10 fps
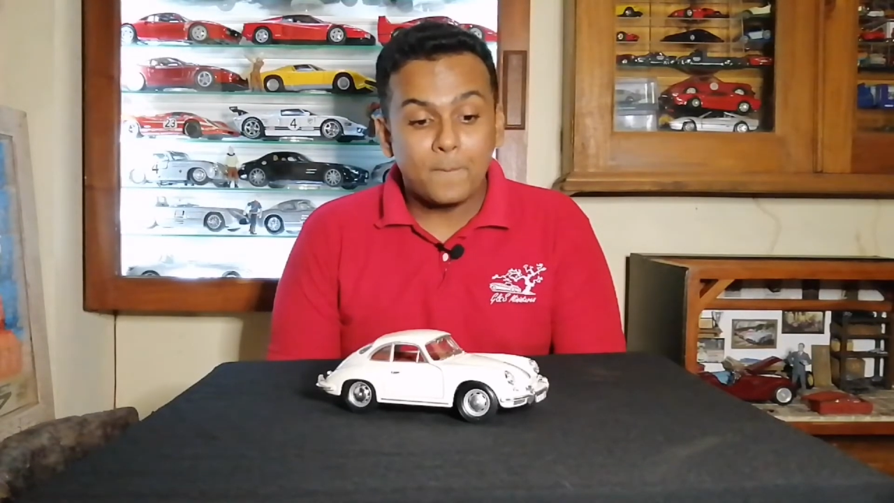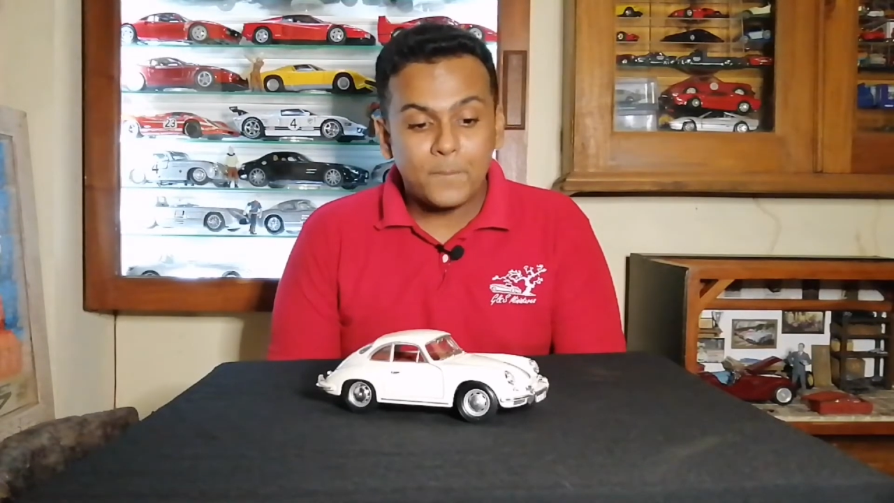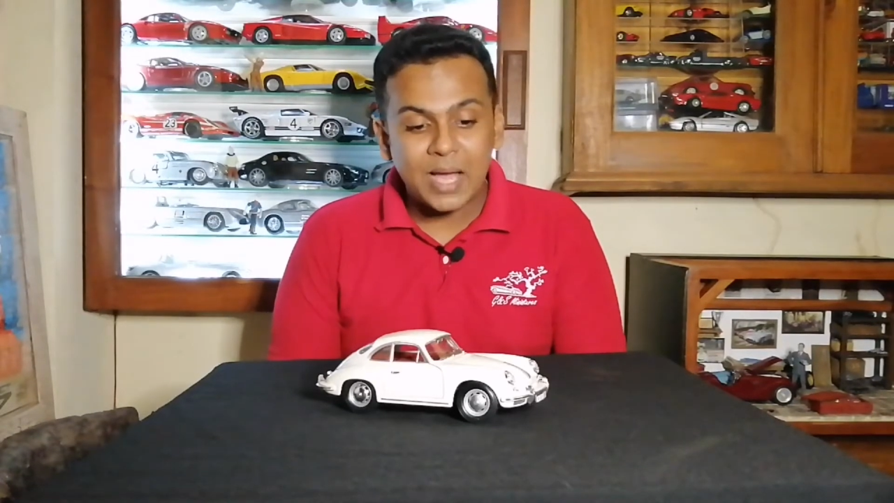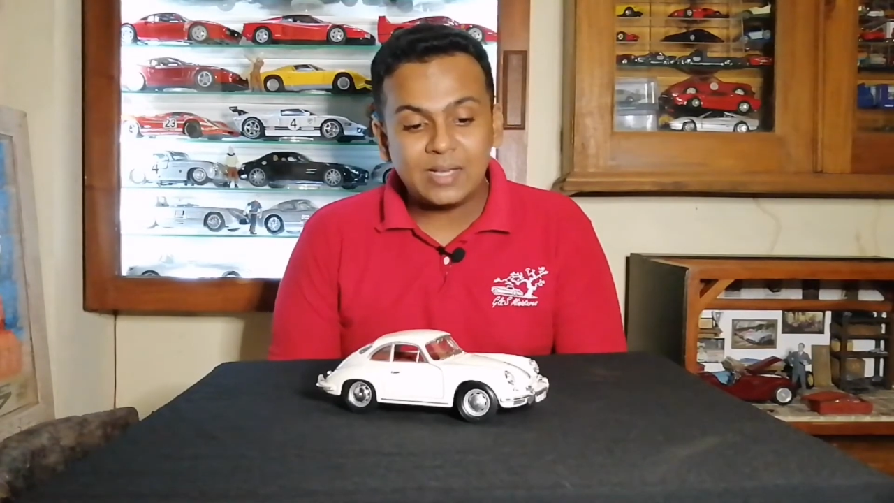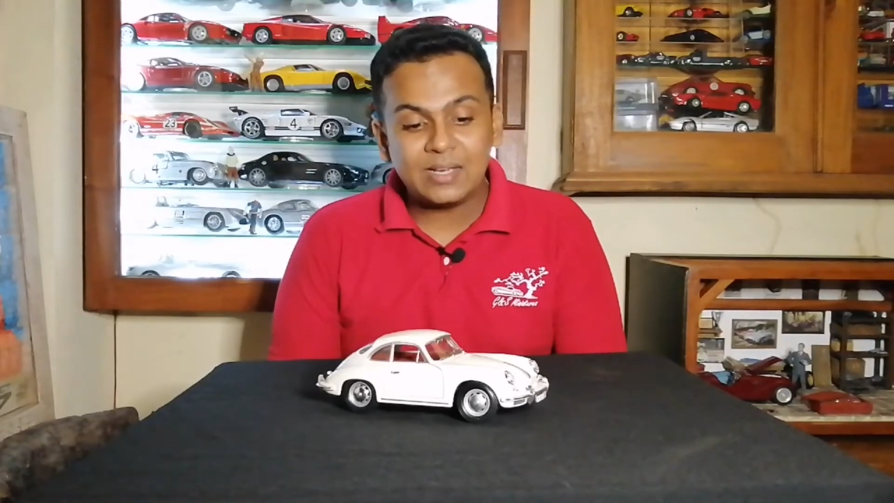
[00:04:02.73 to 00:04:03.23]

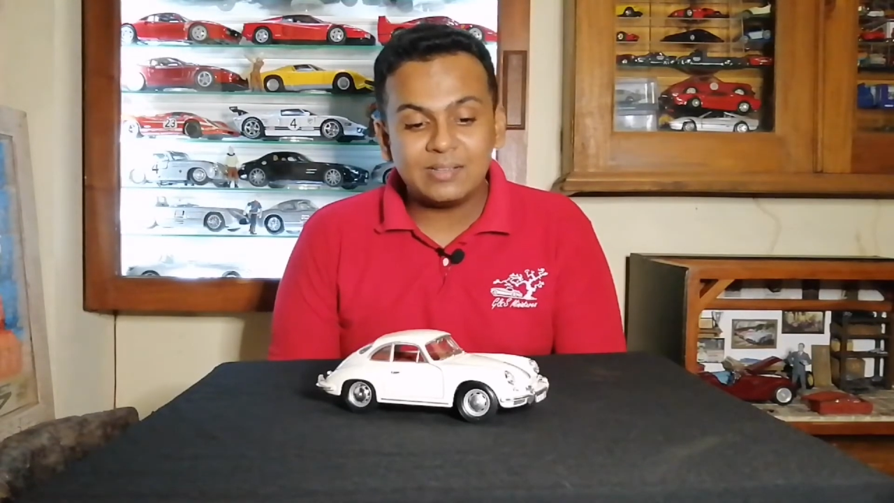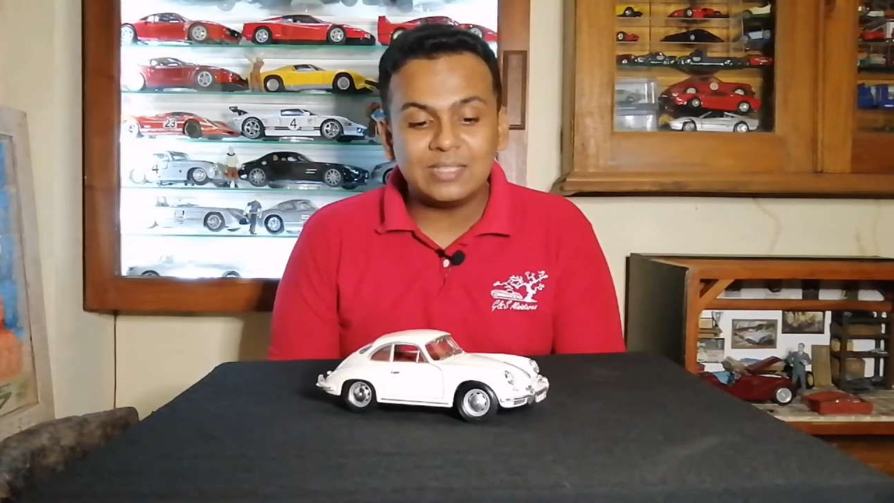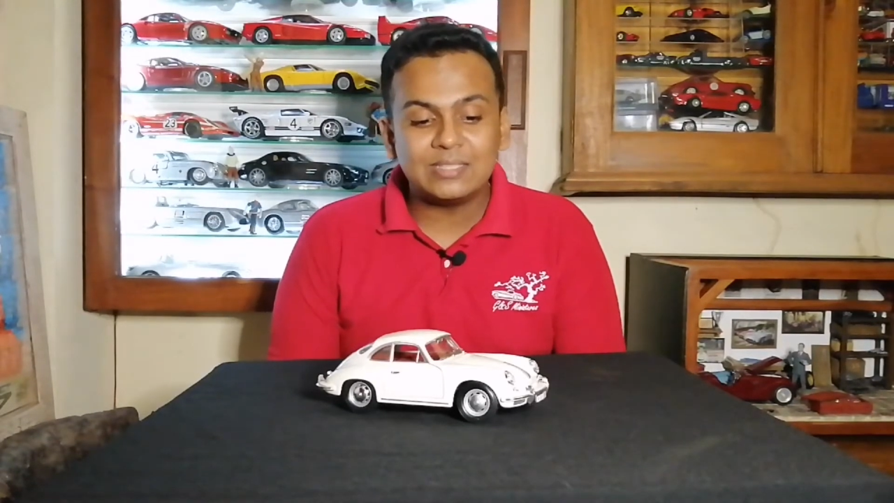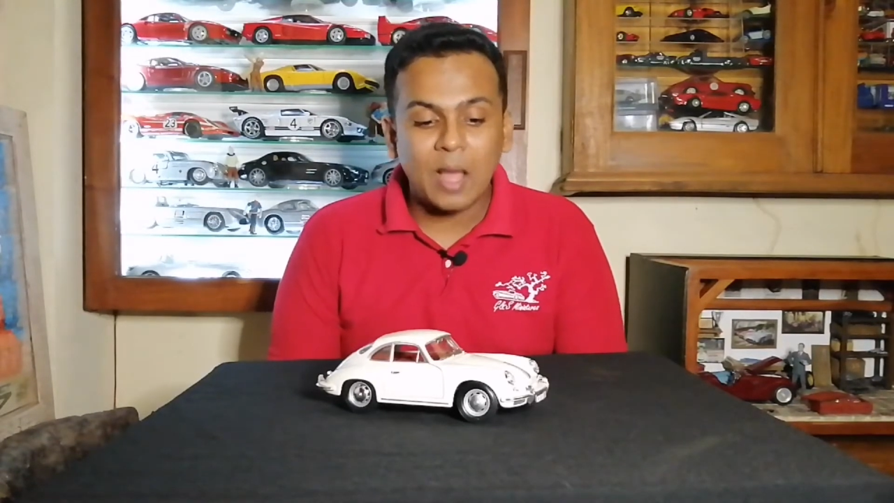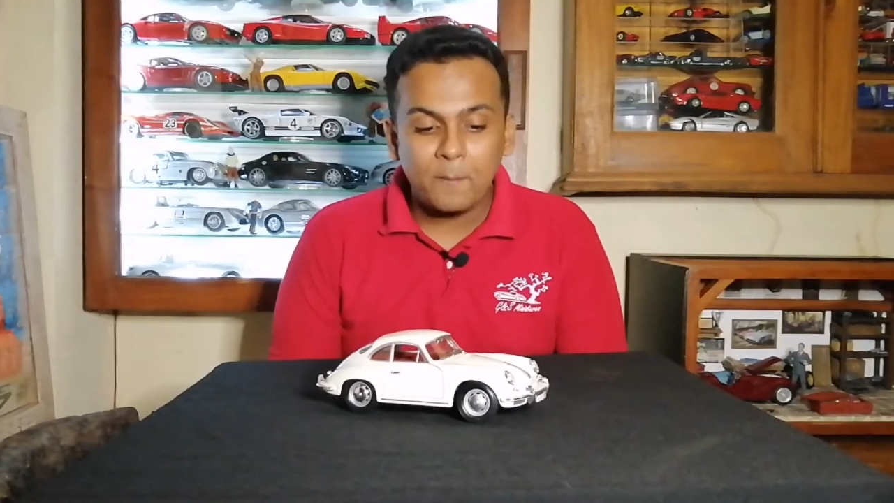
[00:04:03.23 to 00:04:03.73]
but
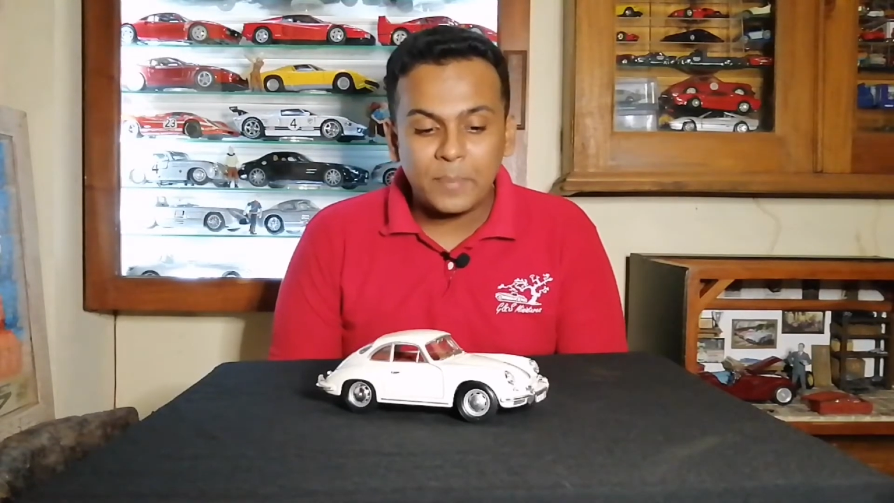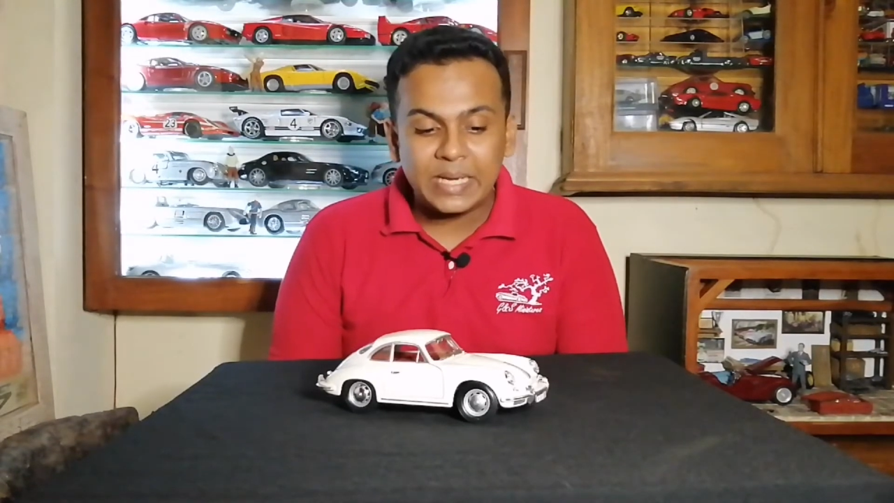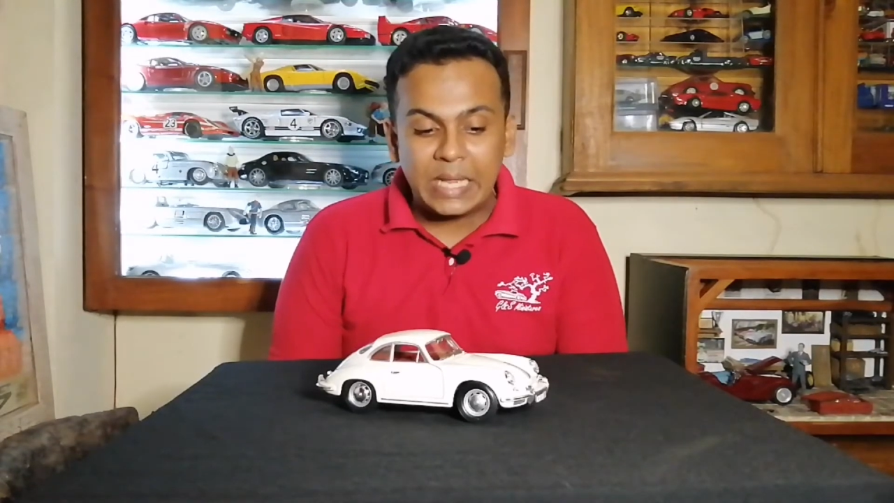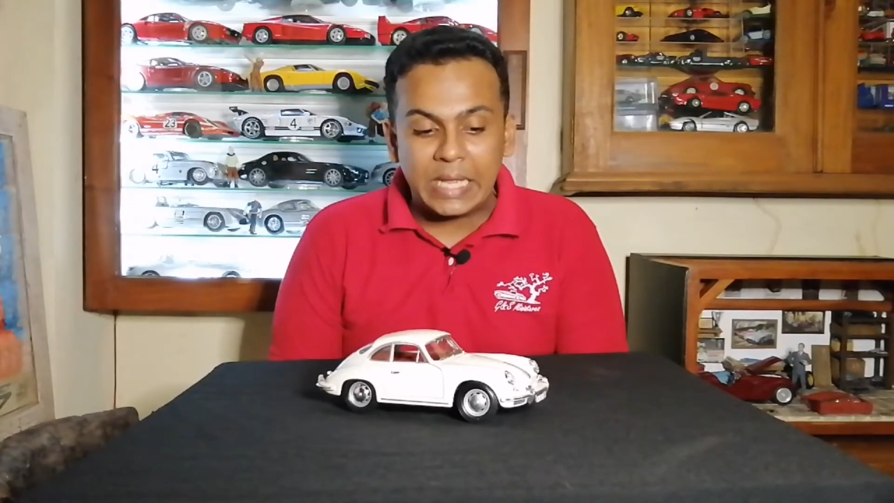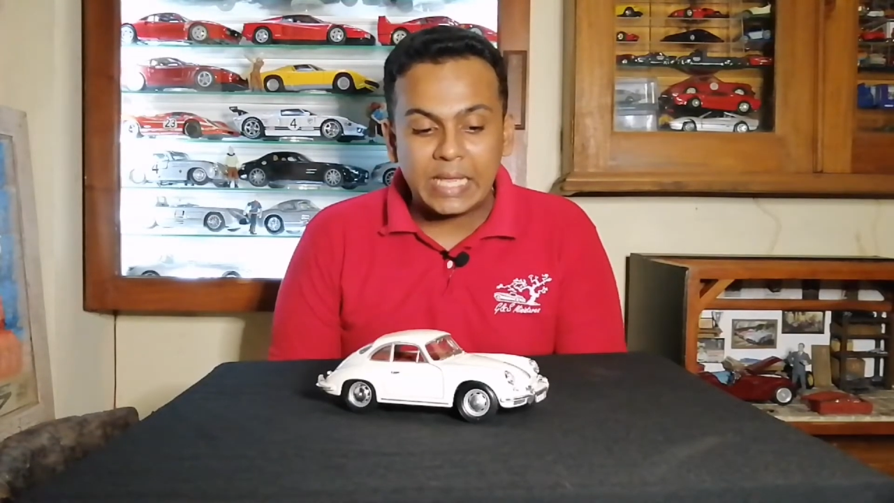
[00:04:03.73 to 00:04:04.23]
this
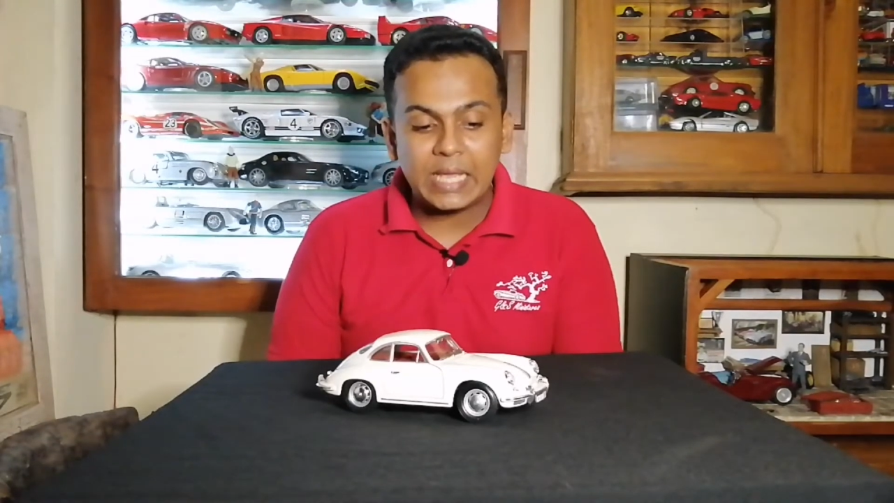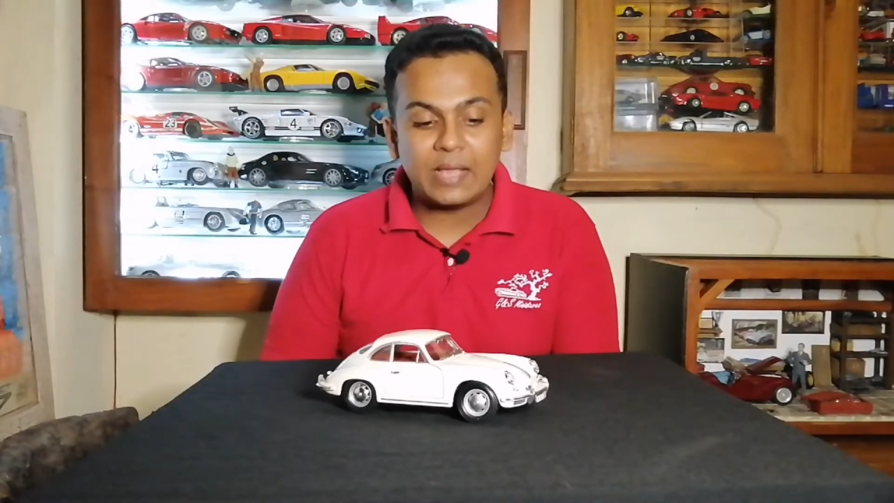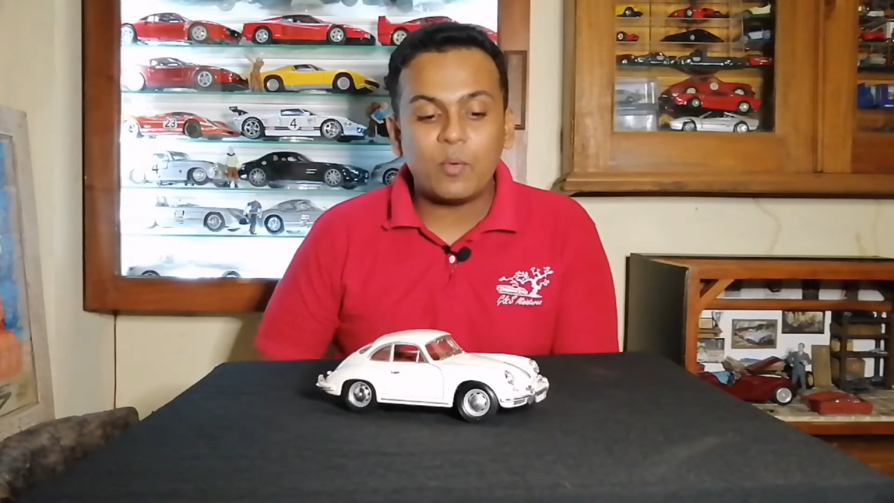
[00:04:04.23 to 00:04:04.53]
company